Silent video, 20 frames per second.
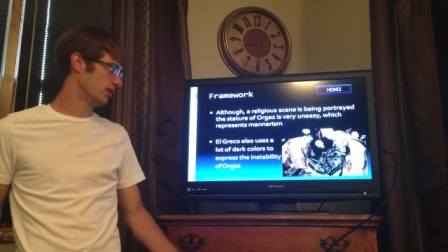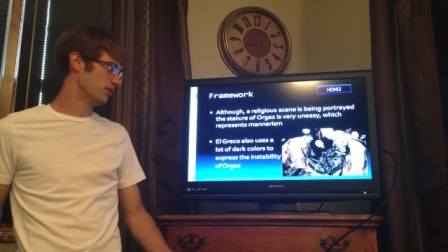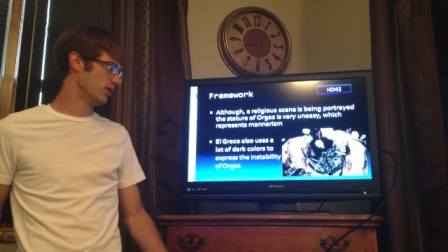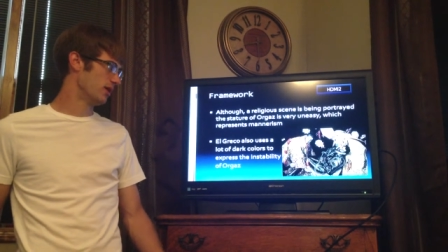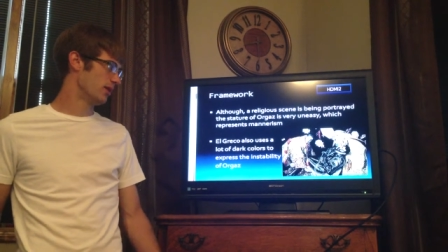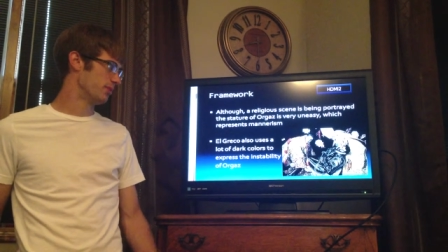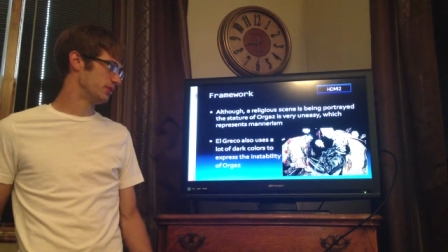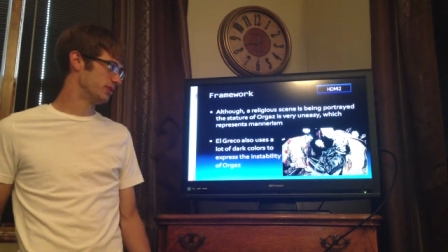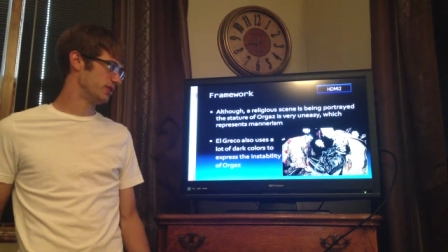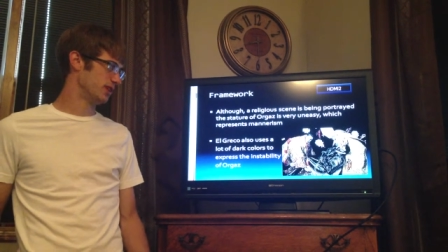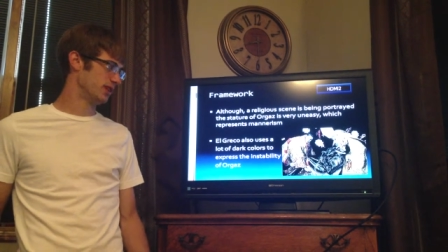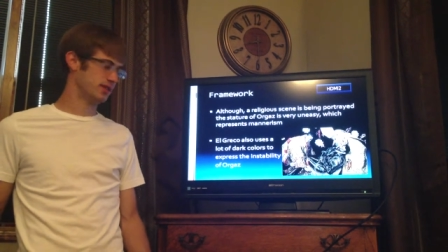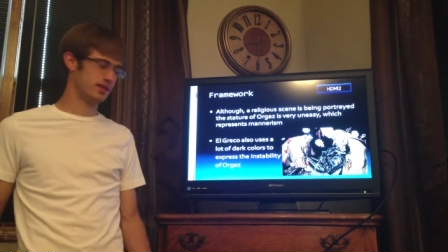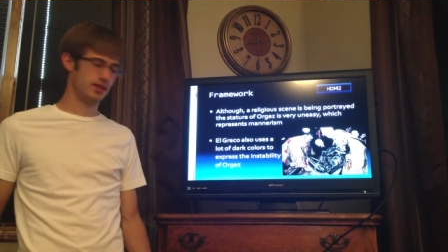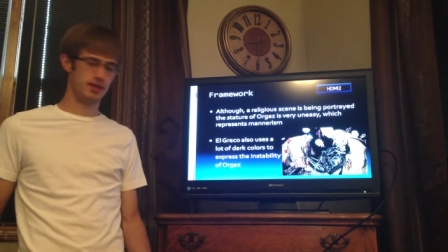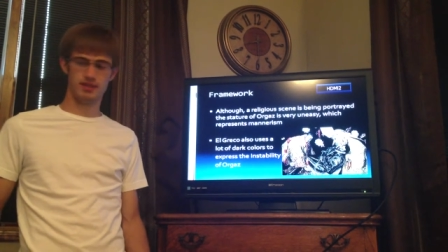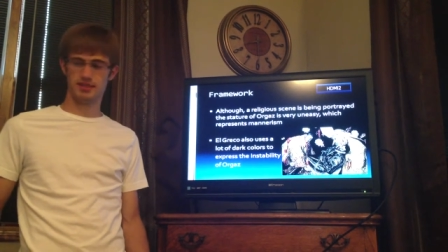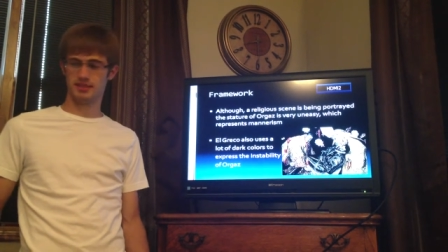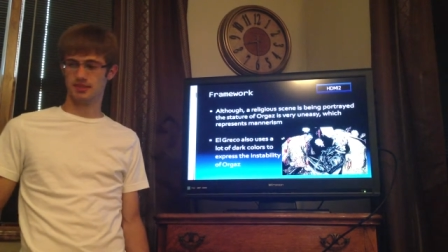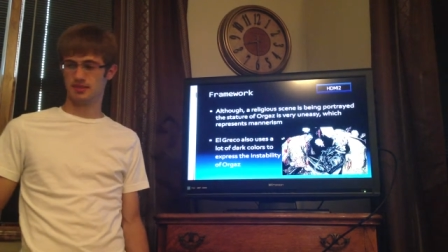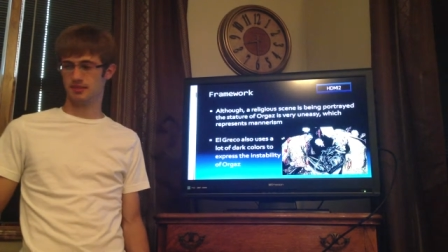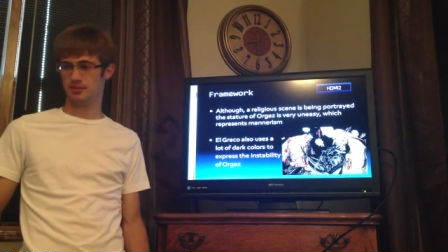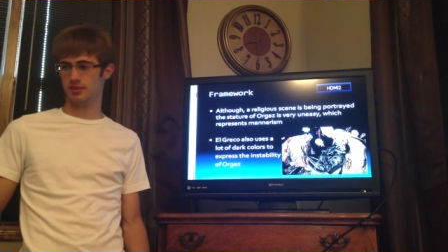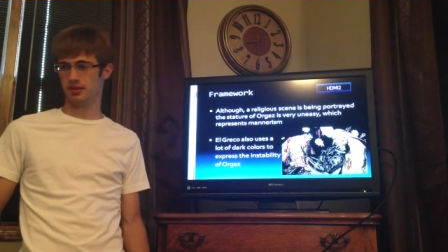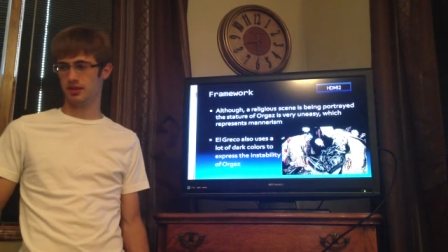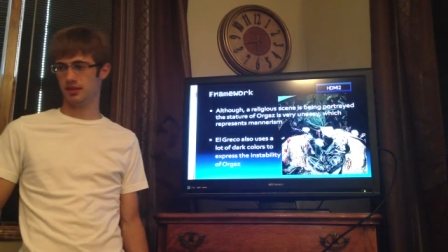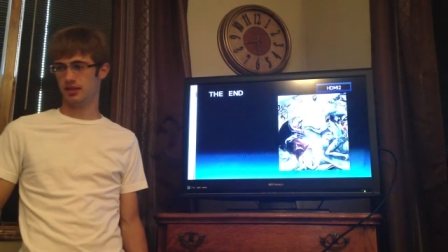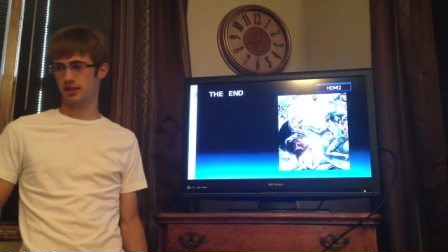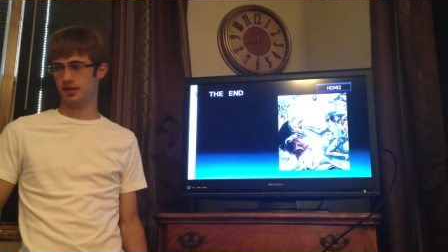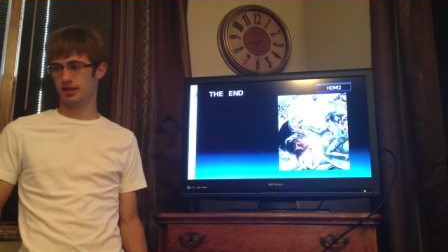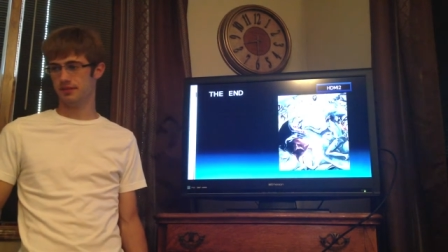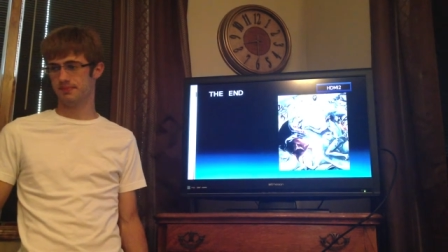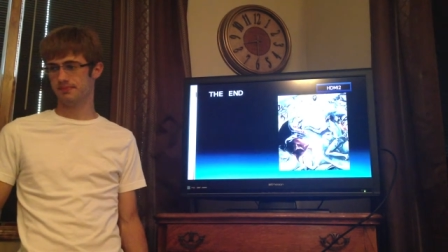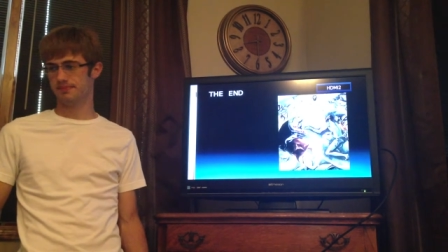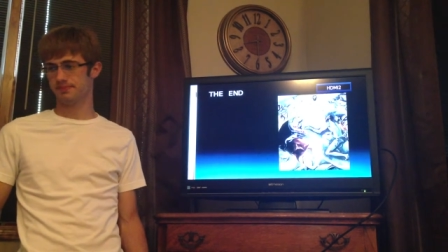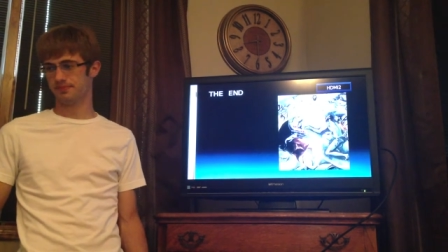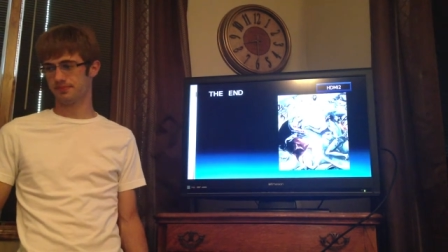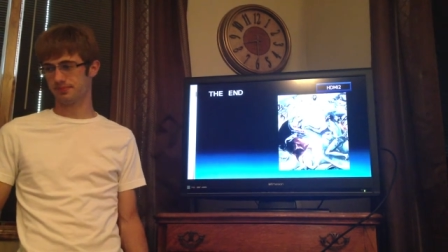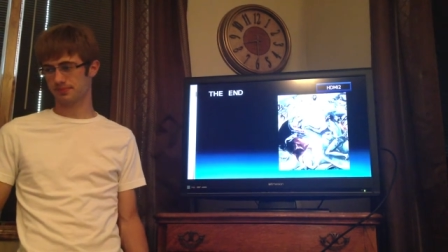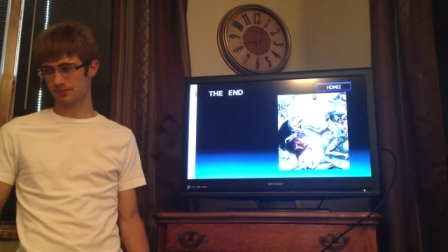represent the instability.
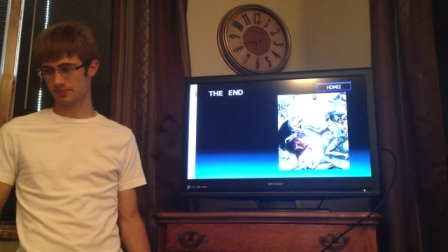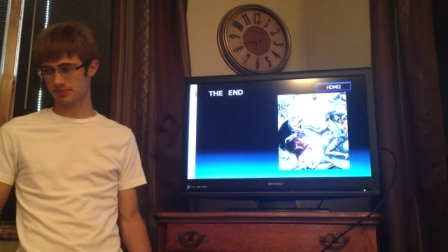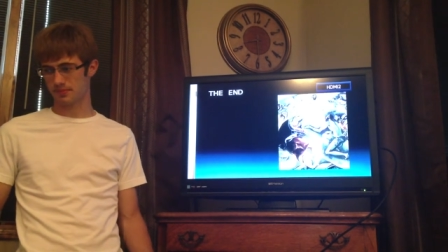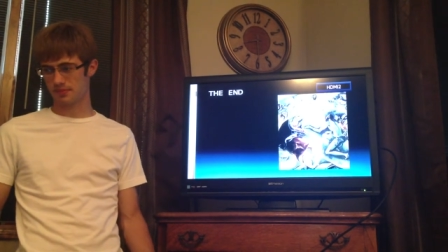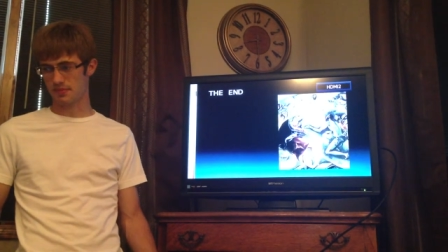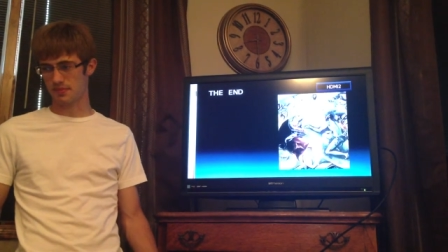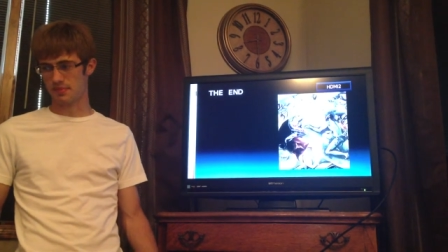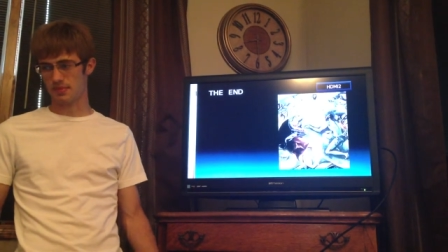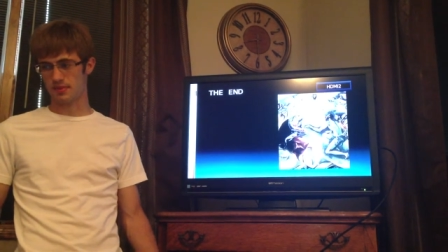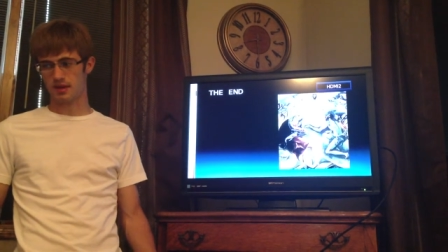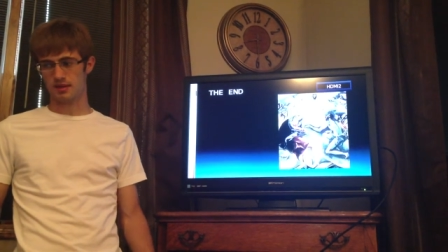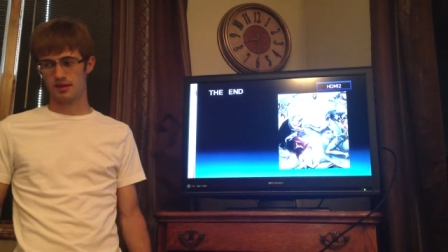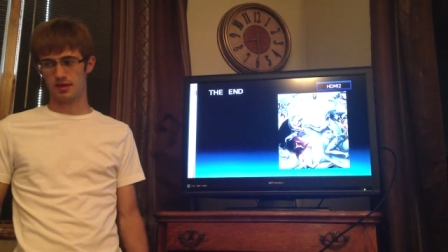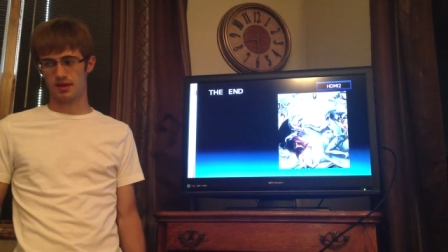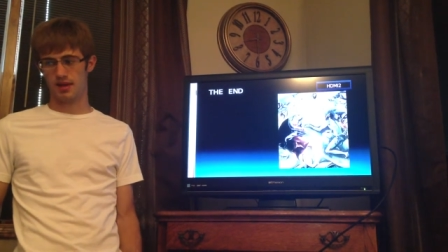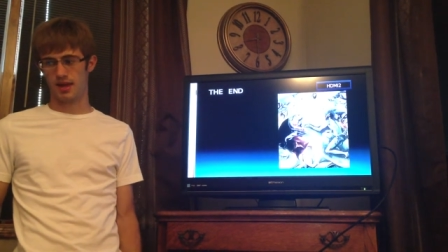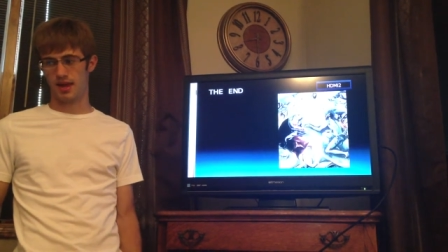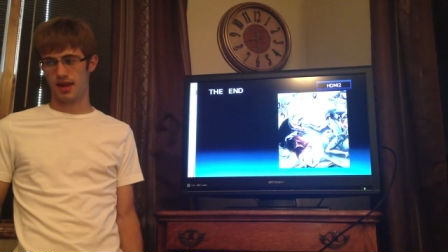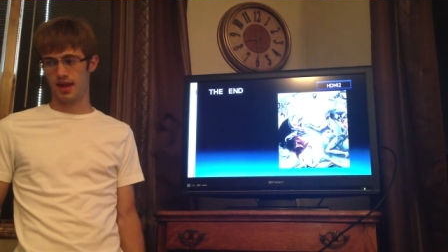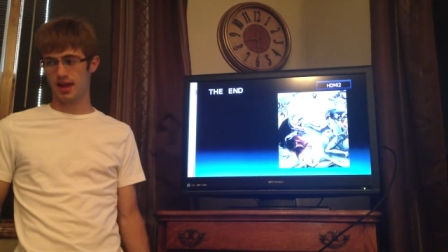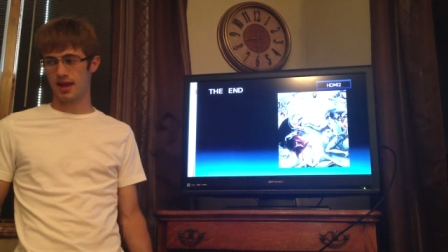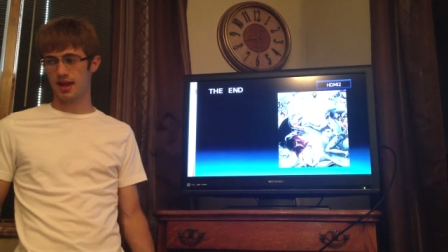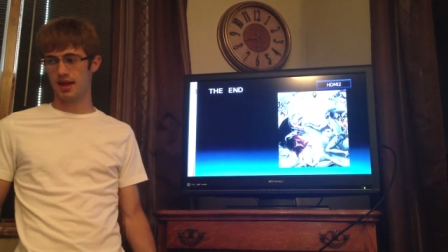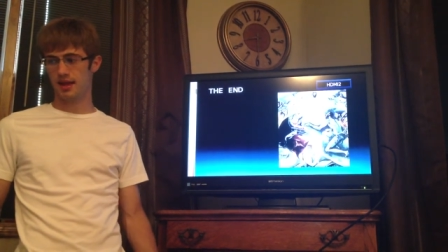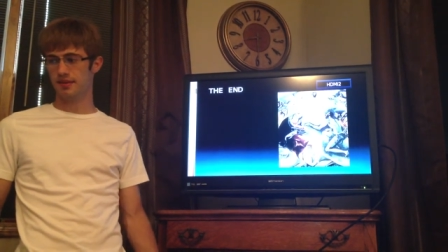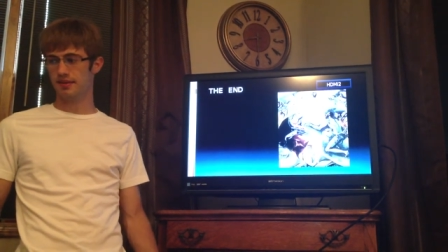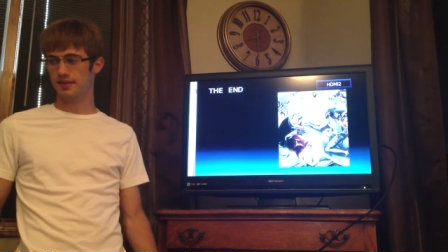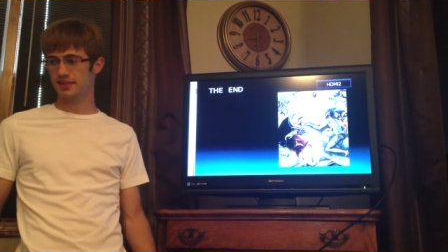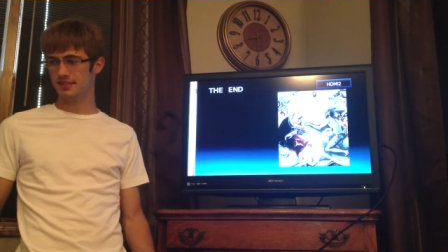And